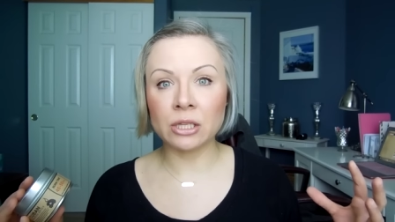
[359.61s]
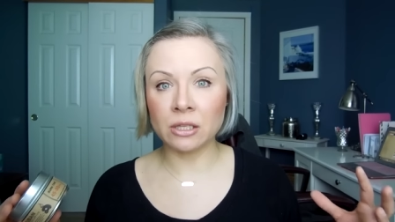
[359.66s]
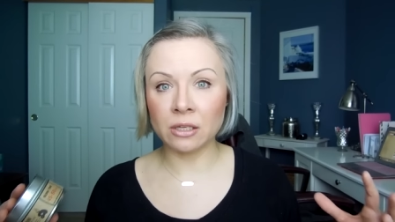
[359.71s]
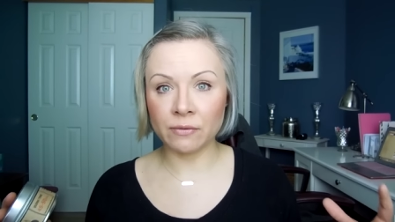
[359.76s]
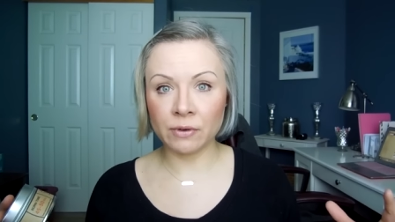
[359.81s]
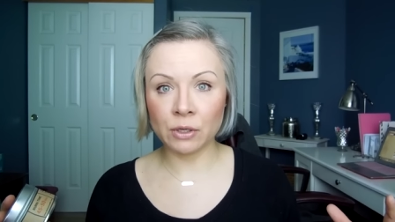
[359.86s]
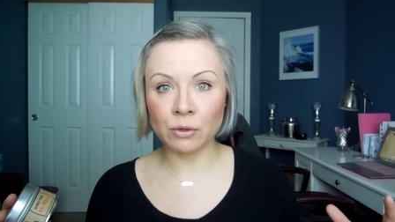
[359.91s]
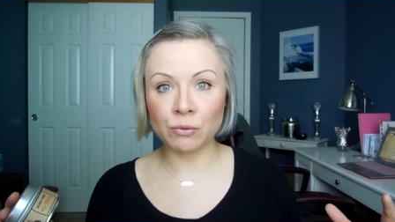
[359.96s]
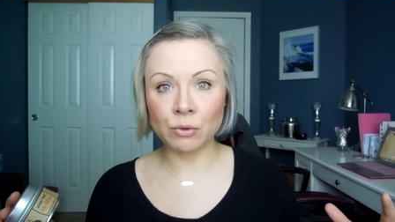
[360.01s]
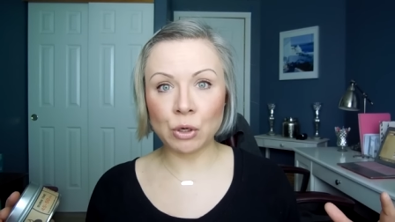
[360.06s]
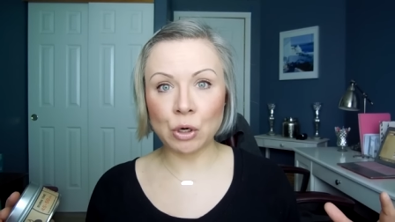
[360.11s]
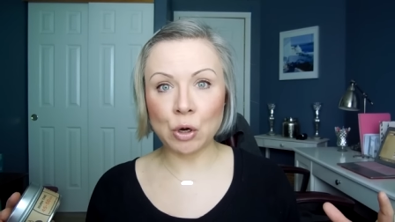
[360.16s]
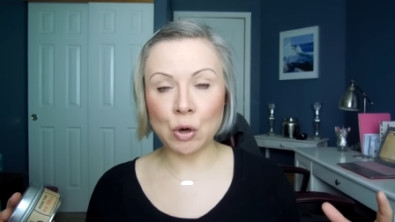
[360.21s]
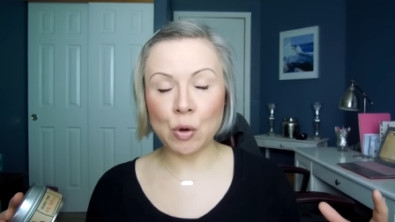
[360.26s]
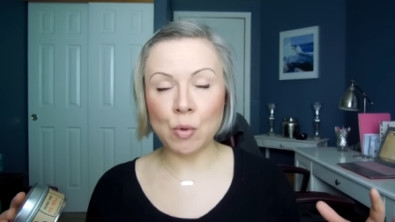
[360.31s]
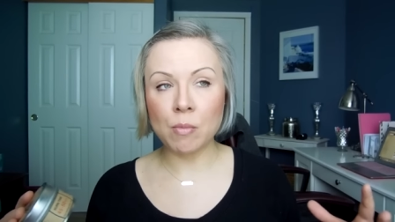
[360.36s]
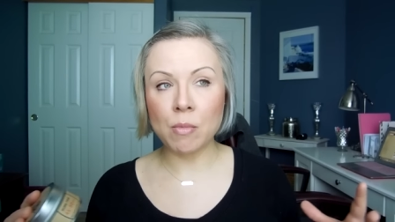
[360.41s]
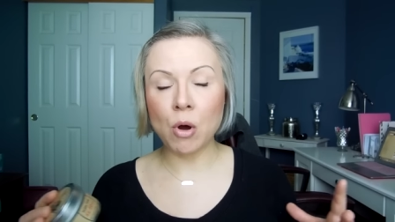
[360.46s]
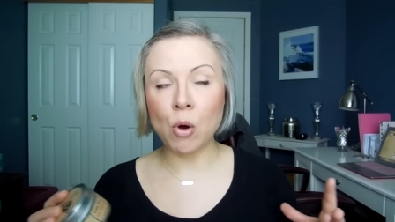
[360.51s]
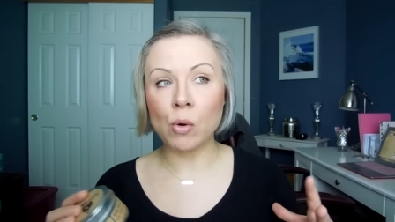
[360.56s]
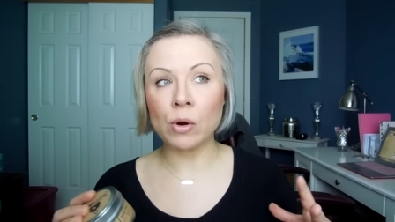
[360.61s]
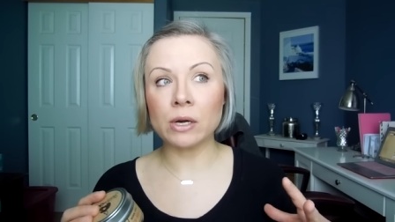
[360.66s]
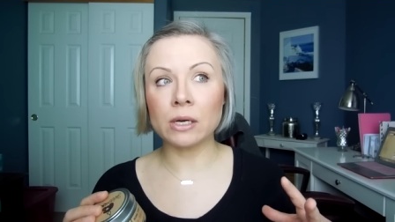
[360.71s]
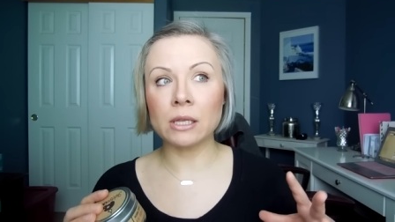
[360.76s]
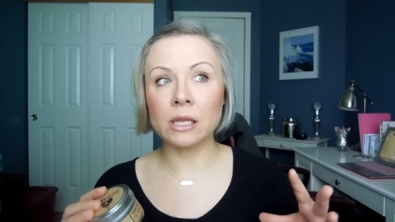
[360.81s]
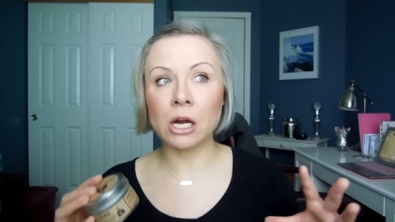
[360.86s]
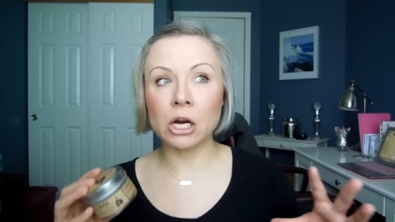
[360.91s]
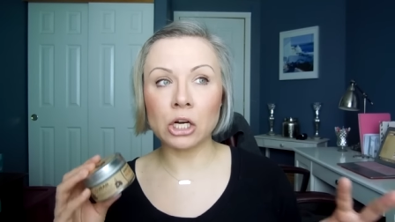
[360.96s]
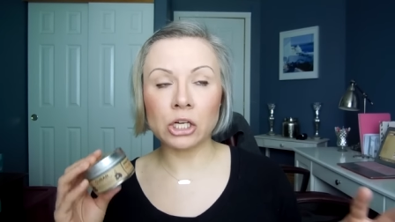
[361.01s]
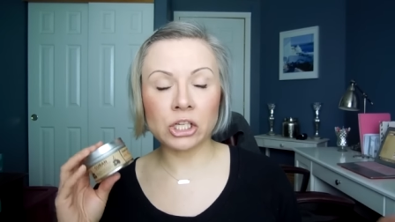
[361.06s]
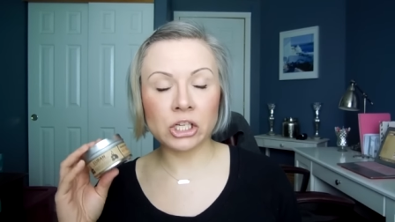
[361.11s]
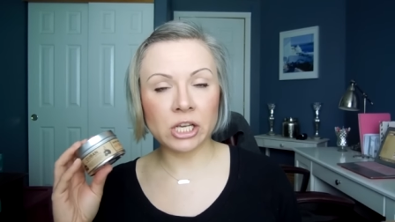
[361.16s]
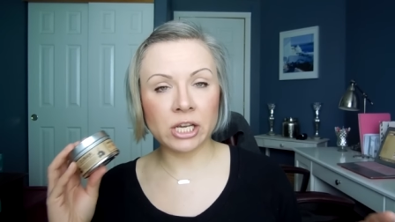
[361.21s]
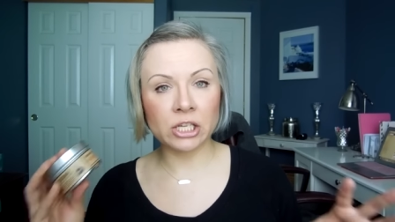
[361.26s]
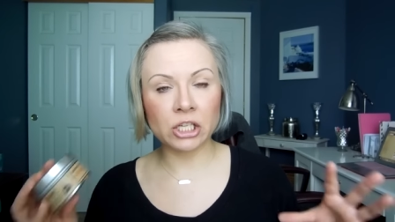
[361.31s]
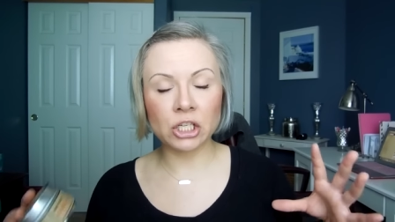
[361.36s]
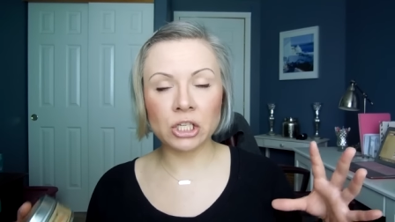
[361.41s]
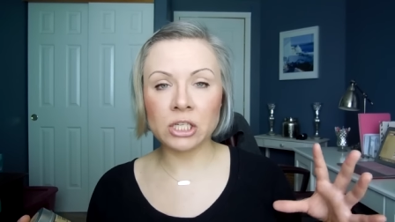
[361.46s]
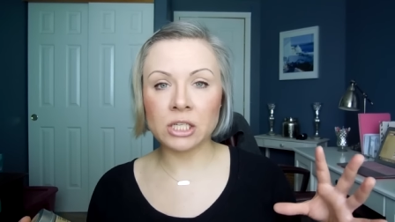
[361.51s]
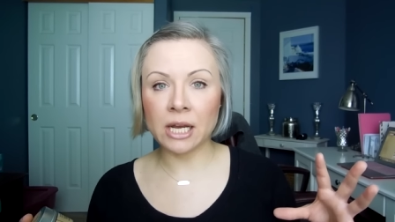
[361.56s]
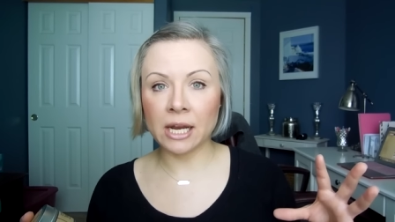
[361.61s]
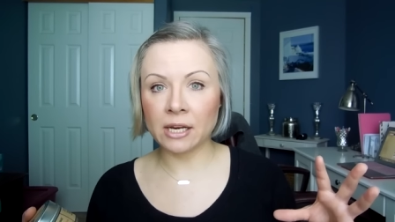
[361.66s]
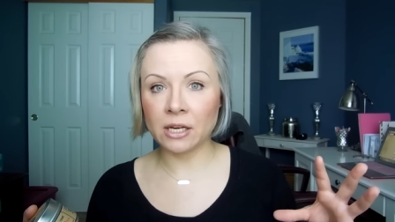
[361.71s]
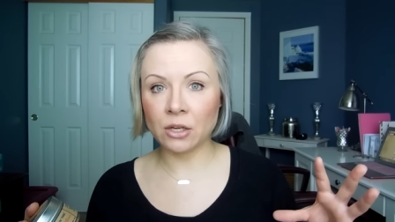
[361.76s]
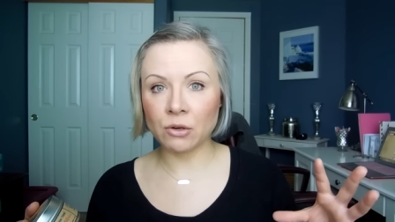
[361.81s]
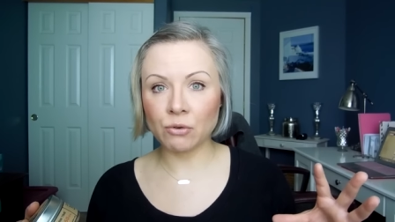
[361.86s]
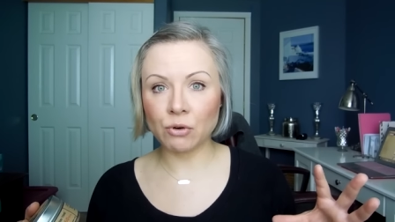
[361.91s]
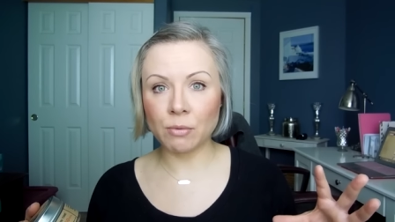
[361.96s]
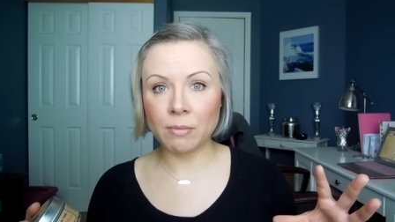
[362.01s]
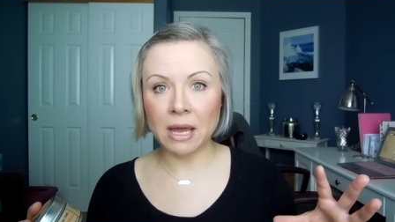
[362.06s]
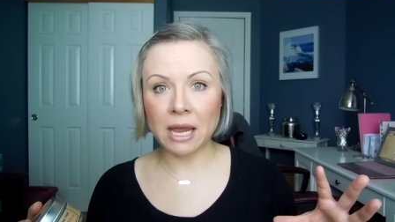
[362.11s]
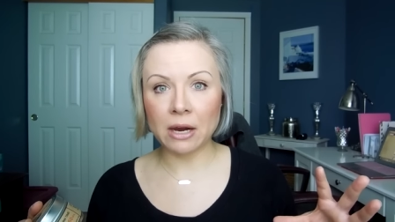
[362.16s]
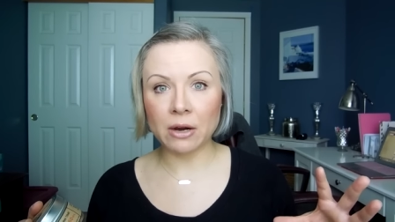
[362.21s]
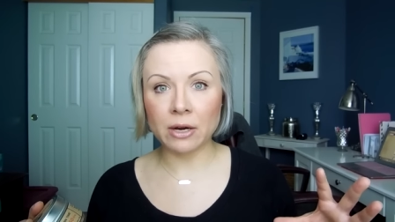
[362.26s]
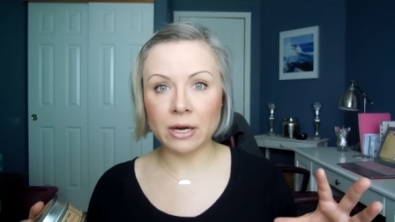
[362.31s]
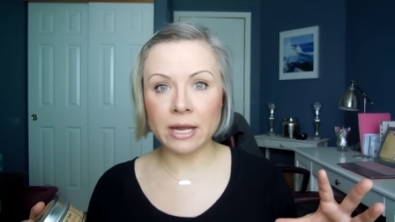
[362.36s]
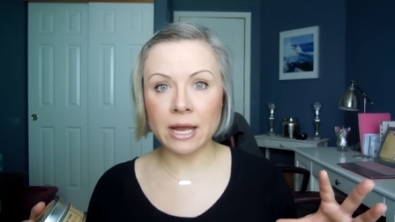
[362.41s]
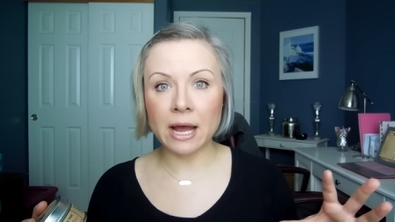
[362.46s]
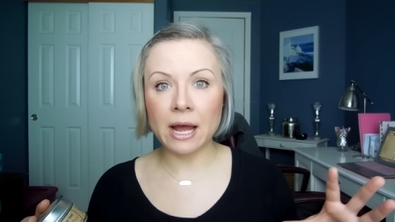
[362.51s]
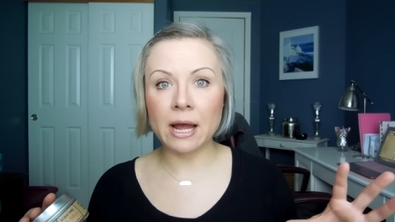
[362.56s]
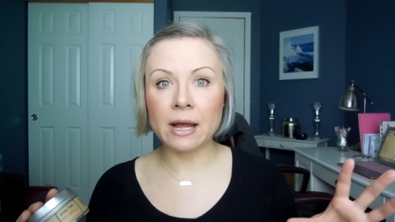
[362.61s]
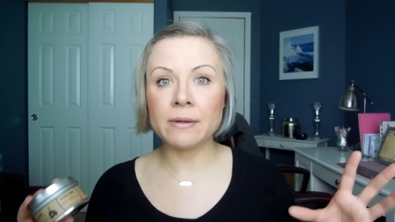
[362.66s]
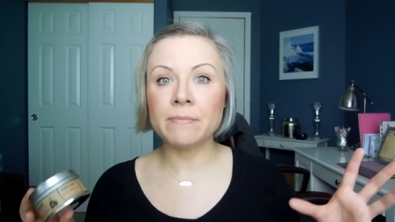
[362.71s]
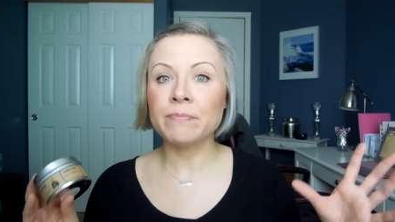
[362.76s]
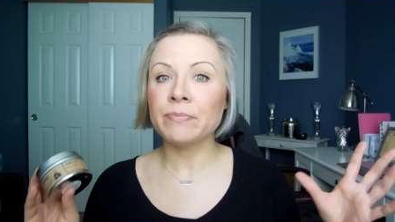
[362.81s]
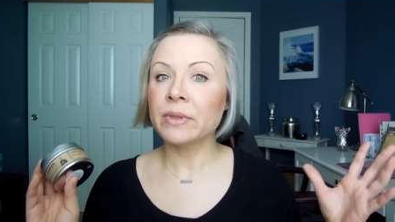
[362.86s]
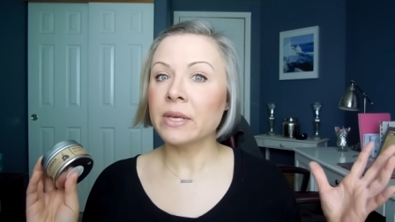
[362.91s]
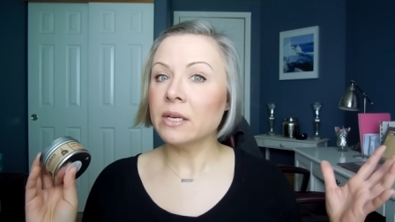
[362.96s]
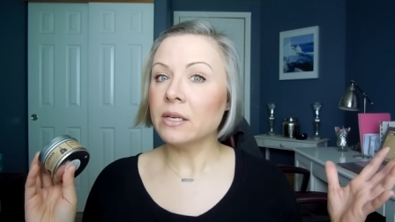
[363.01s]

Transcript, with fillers: living room or a large kitchen dining room area.